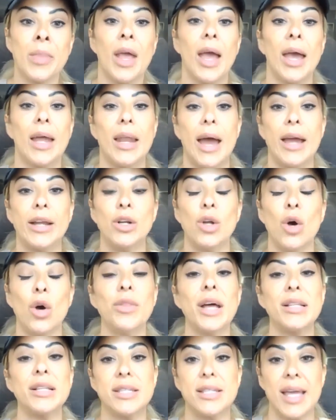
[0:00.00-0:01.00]
And I know
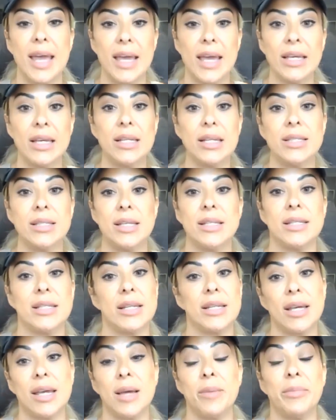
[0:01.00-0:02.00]
that staying
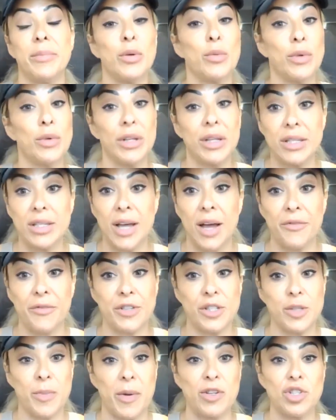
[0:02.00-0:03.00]
consistent can be really tough,
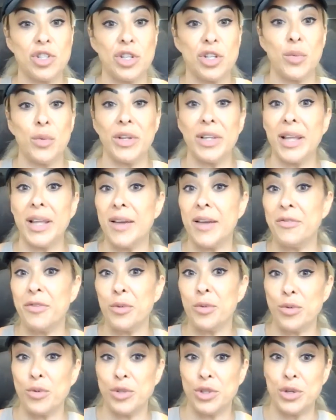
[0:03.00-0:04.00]
especially when life
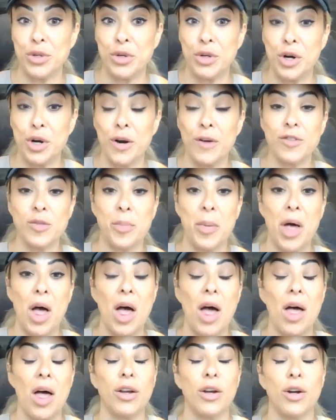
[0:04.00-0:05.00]
throws you
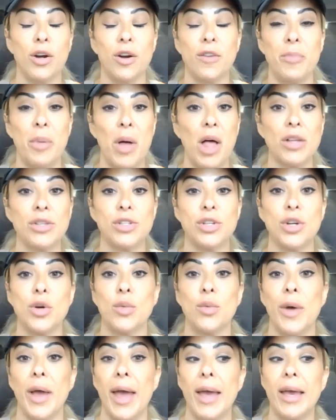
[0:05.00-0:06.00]
curveballs
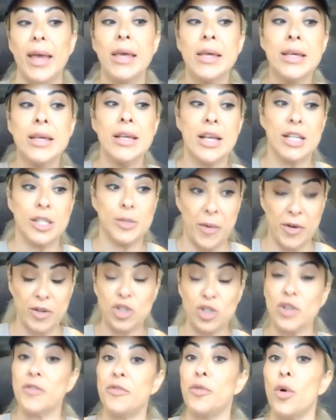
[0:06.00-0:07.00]
your way,
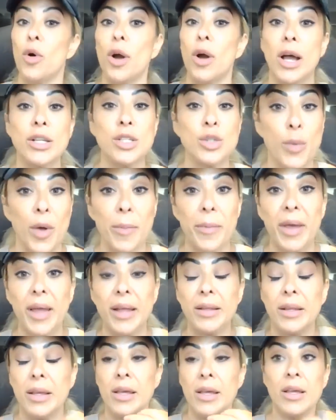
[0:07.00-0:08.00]
especially for us
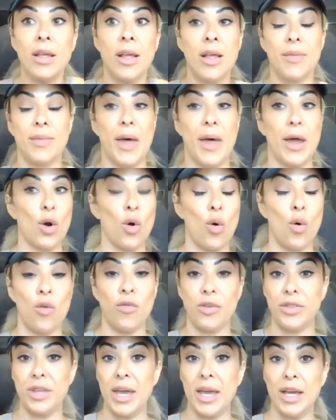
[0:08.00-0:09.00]
women that are
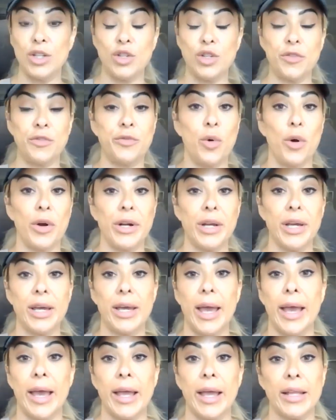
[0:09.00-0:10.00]
over the age of
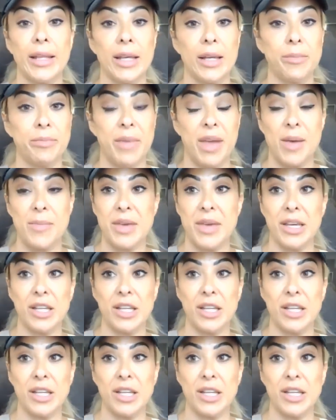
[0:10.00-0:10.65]
40 and maybe